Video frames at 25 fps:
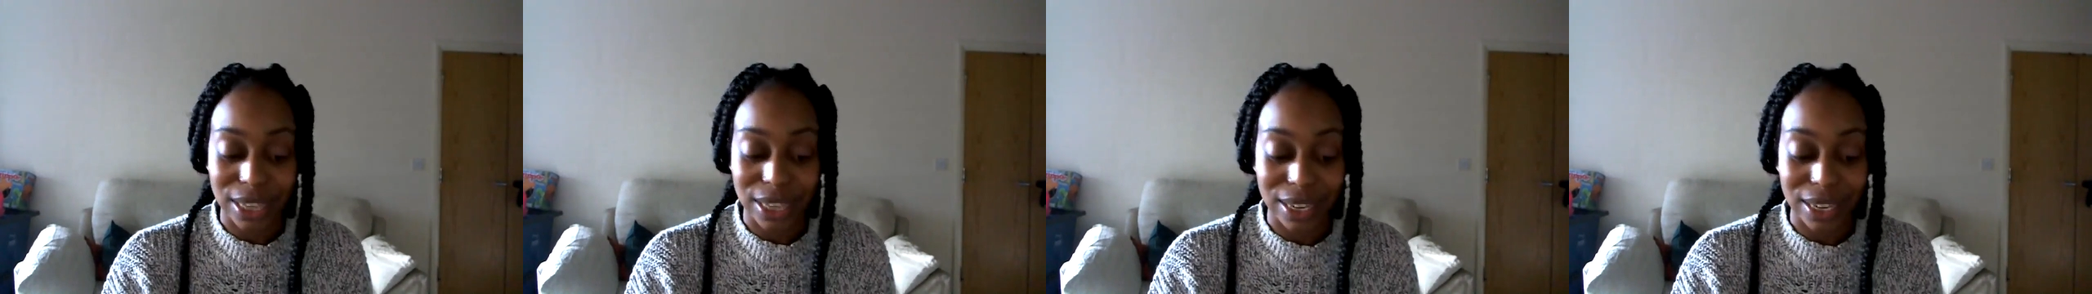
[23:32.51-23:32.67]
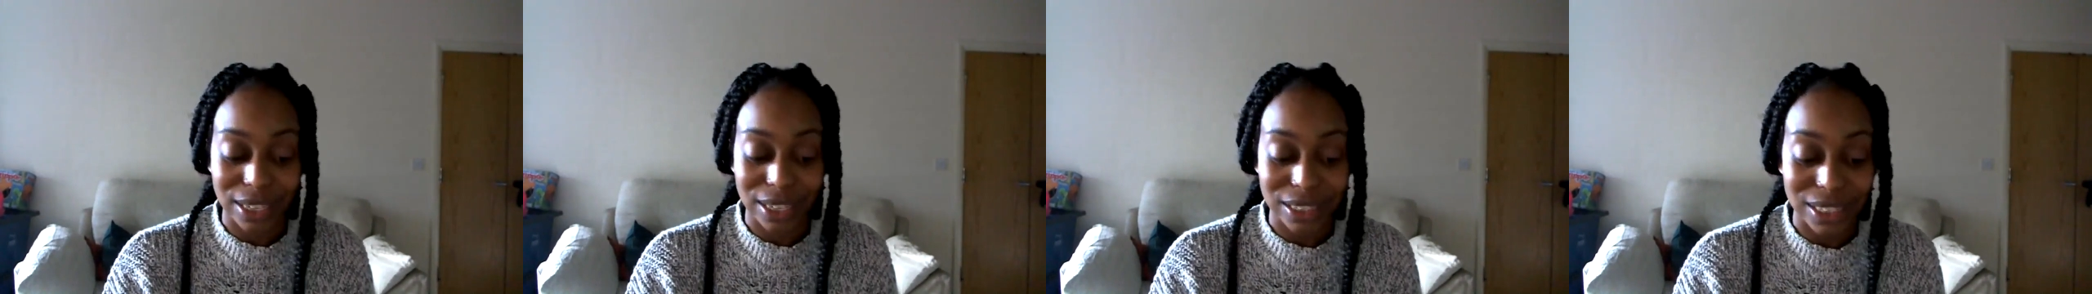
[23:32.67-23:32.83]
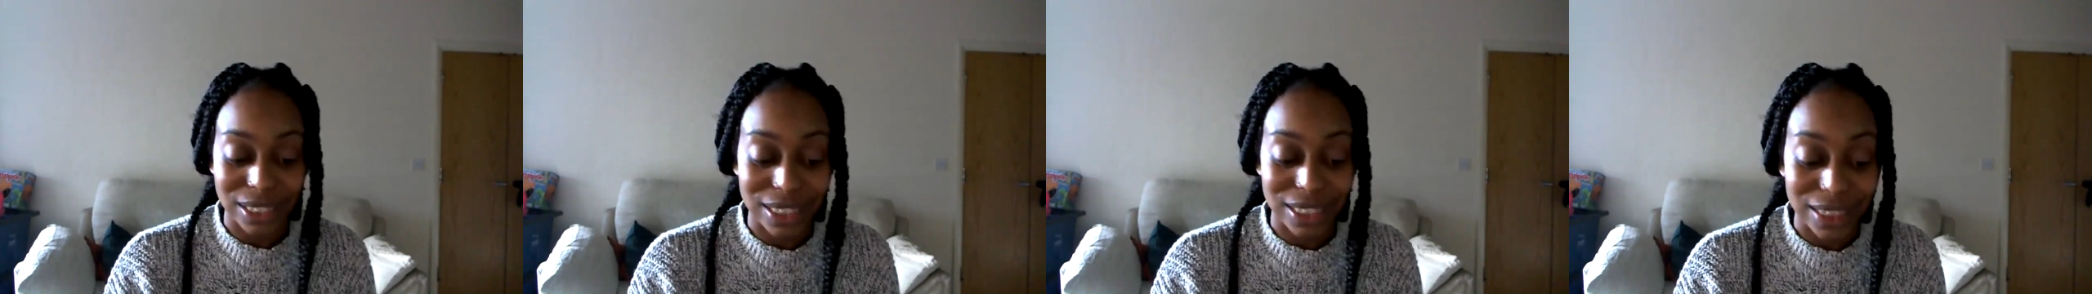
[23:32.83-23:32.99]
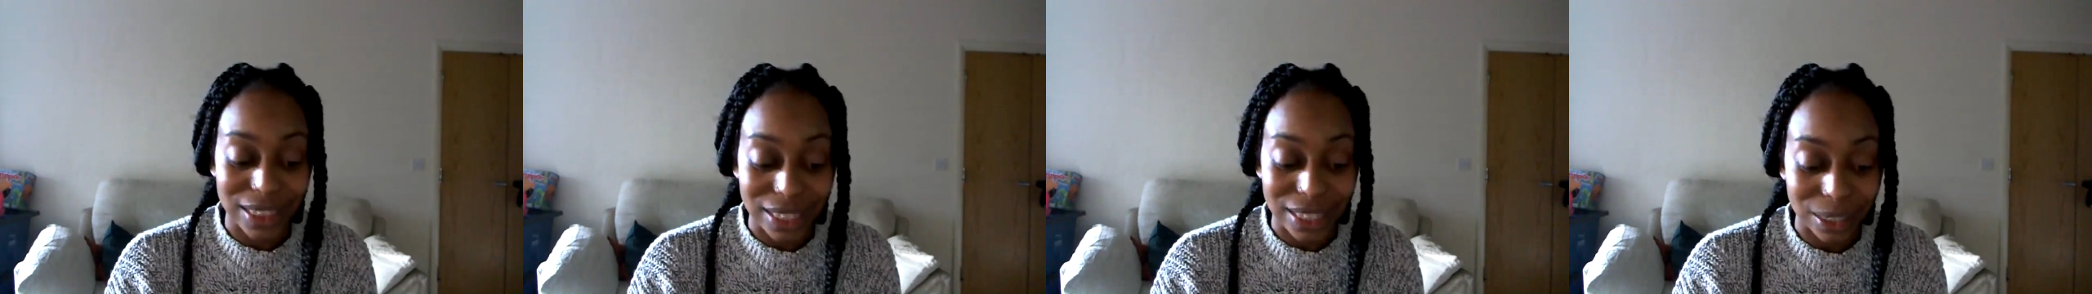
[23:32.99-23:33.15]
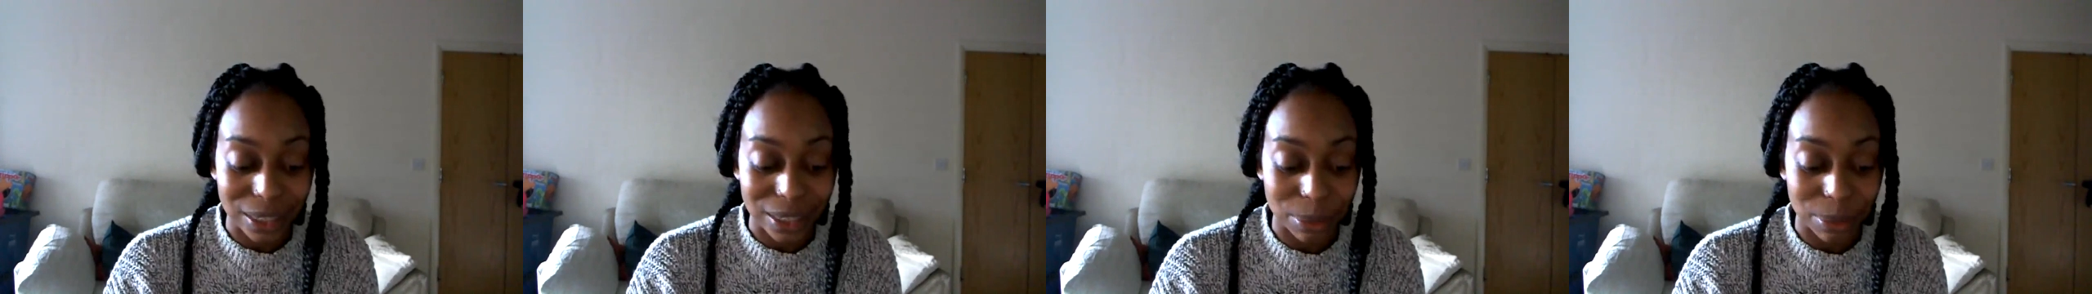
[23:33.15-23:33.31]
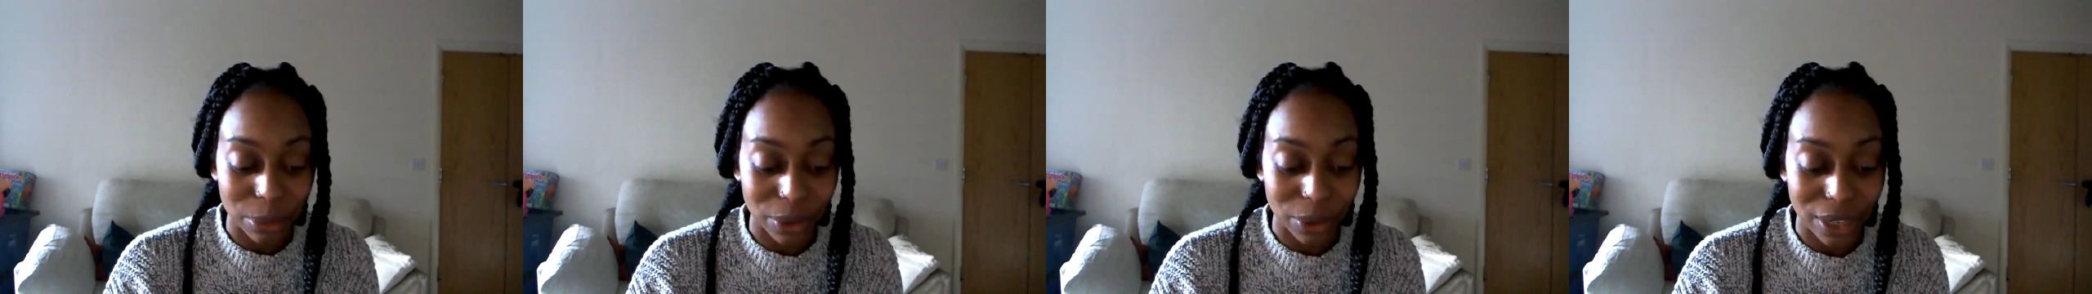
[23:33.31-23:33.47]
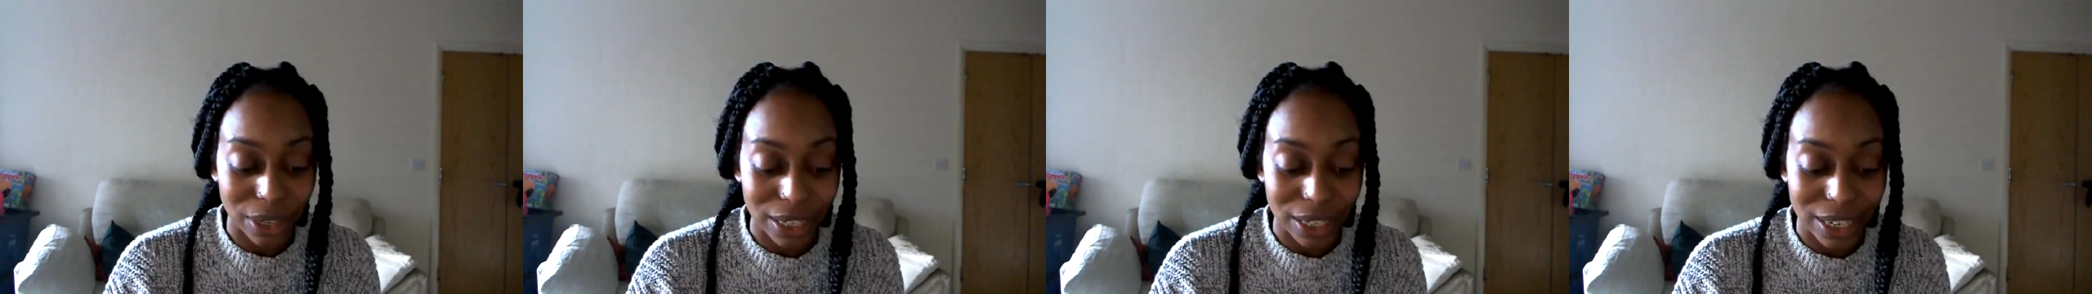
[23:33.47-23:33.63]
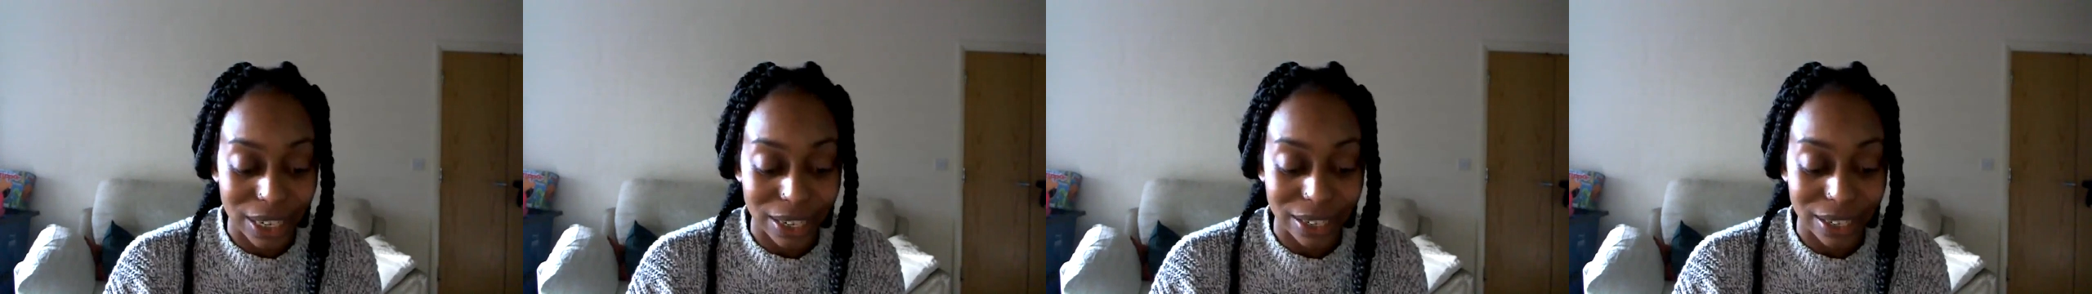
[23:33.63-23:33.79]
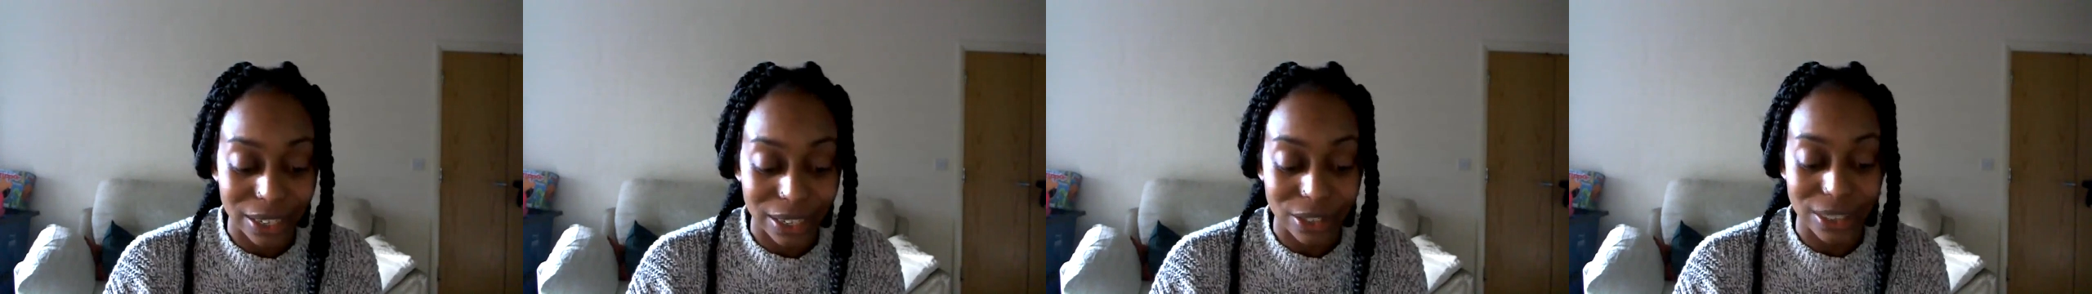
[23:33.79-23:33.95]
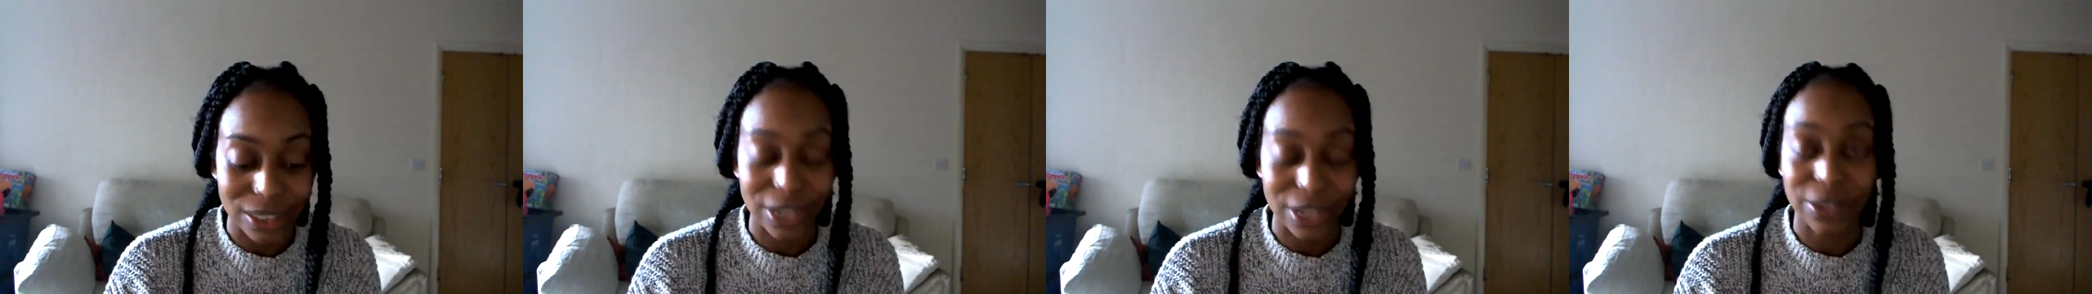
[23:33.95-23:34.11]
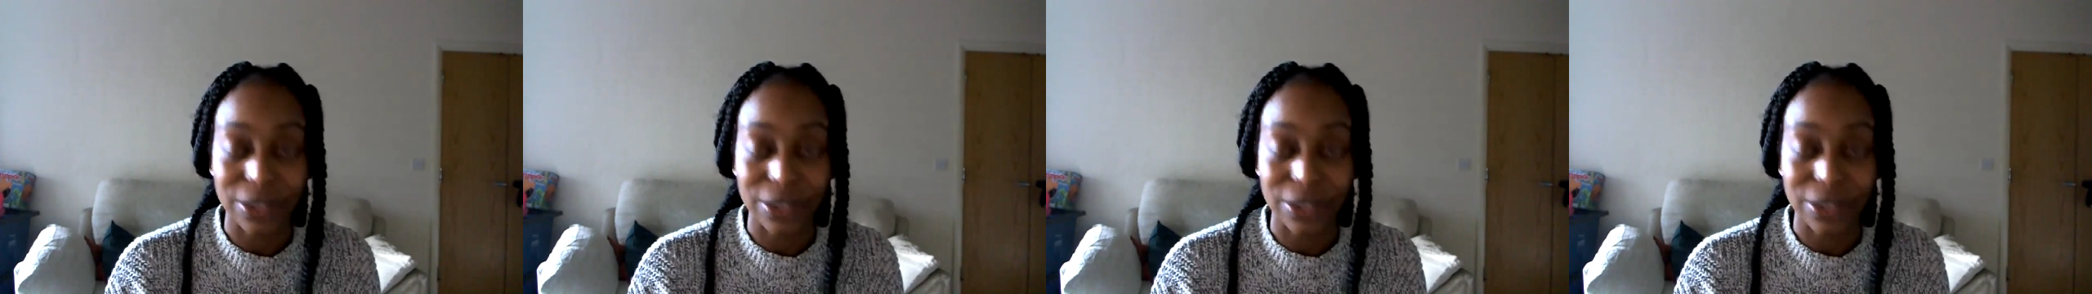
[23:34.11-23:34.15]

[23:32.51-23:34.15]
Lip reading: Again, us to think more clearly because